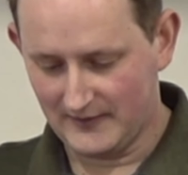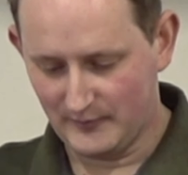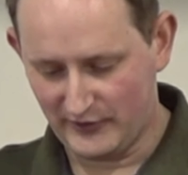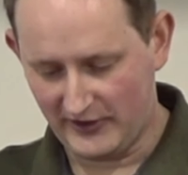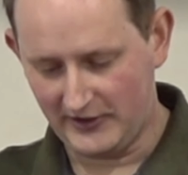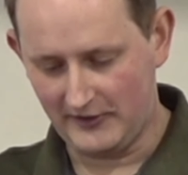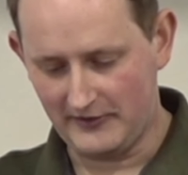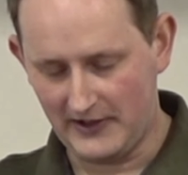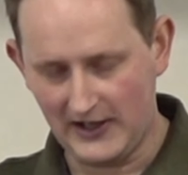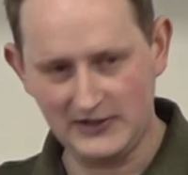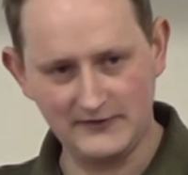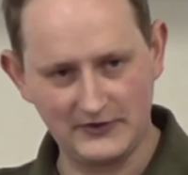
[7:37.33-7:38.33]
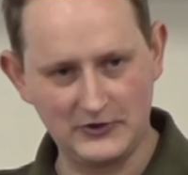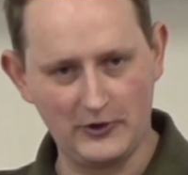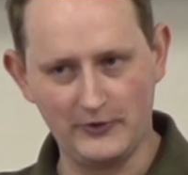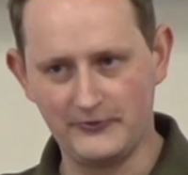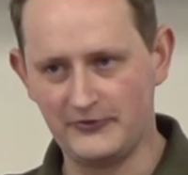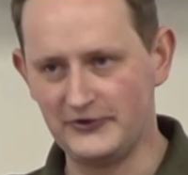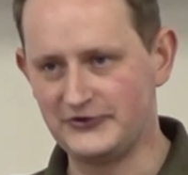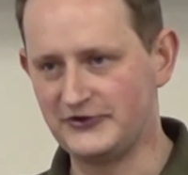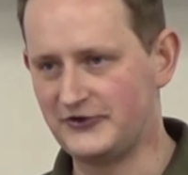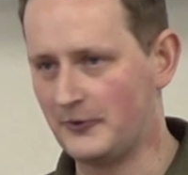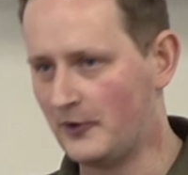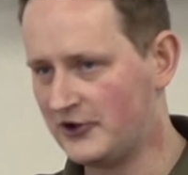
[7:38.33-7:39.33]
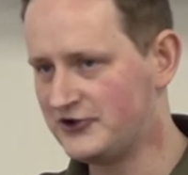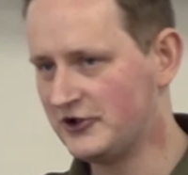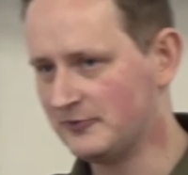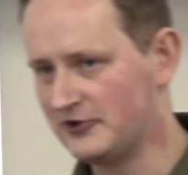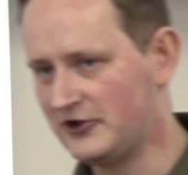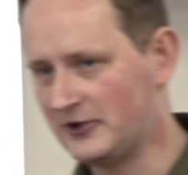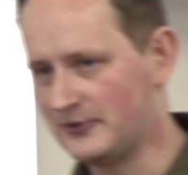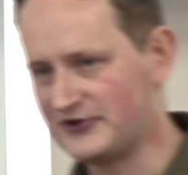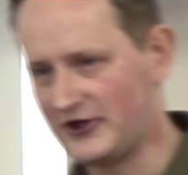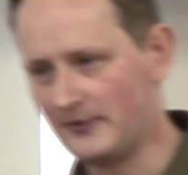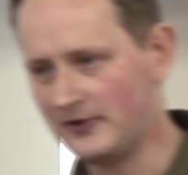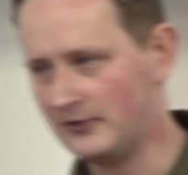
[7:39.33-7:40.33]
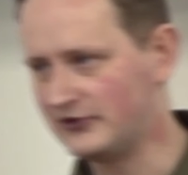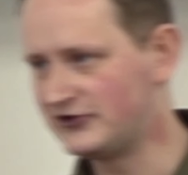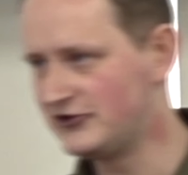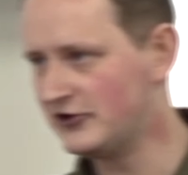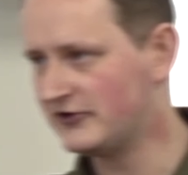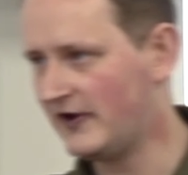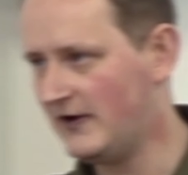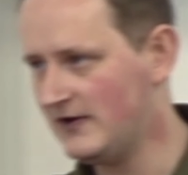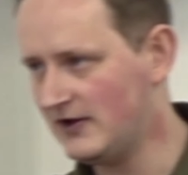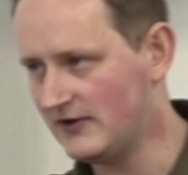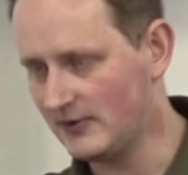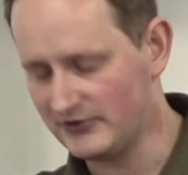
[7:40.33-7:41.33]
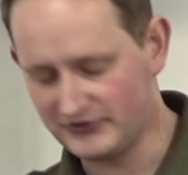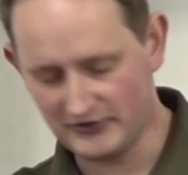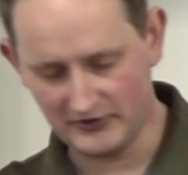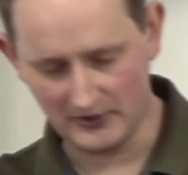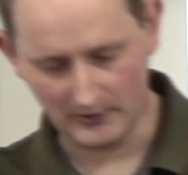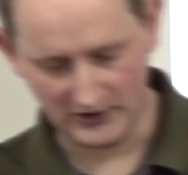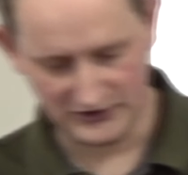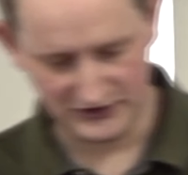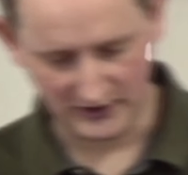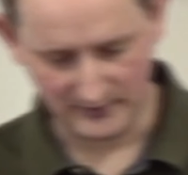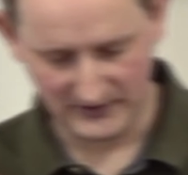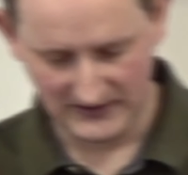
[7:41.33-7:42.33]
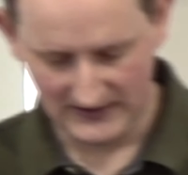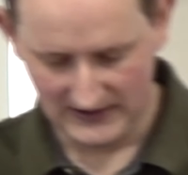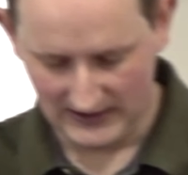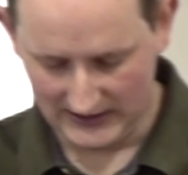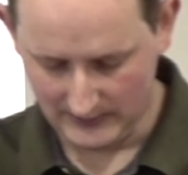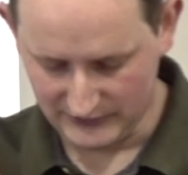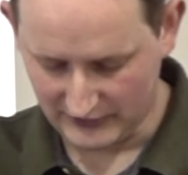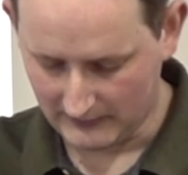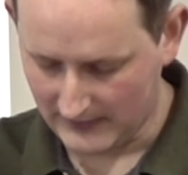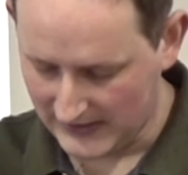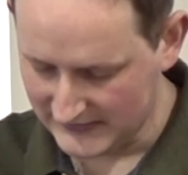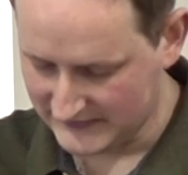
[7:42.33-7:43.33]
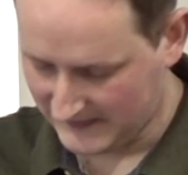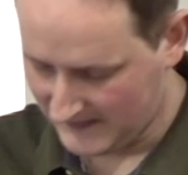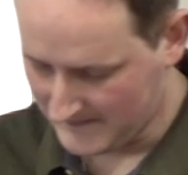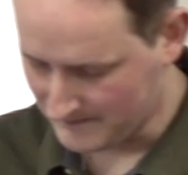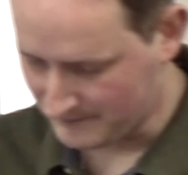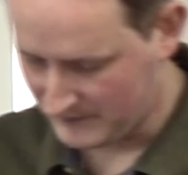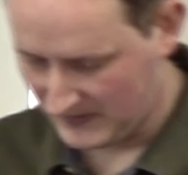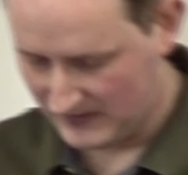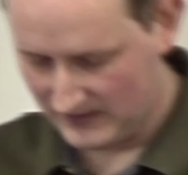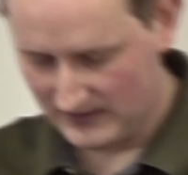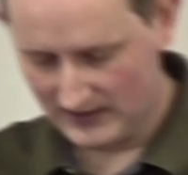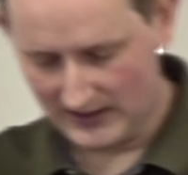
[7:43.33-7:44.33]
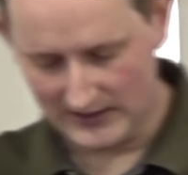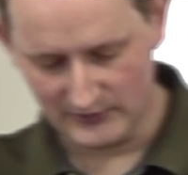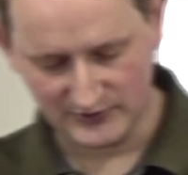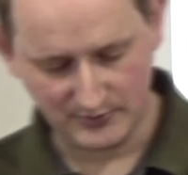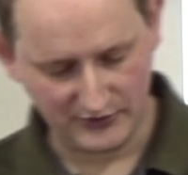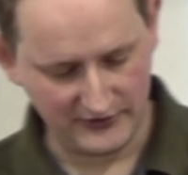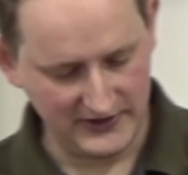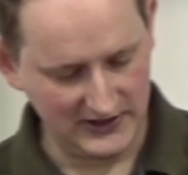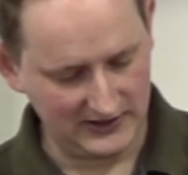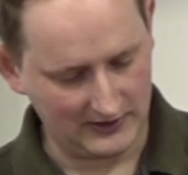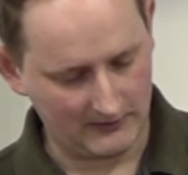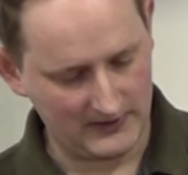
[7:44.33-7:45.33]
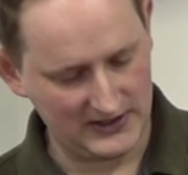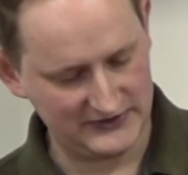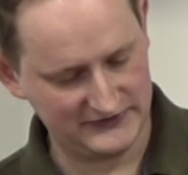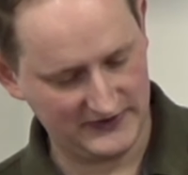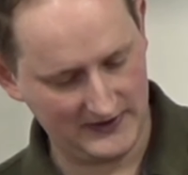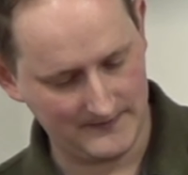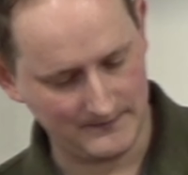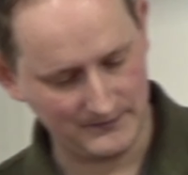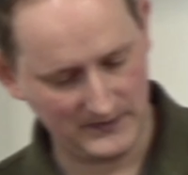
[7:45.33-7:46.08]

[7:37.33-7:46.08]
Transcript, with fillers: But then at the end of the conferences, the worship leader was up, and it was Stuart Townend that was doing the worship, and it was the last hymn, and he was praying at the last hymn.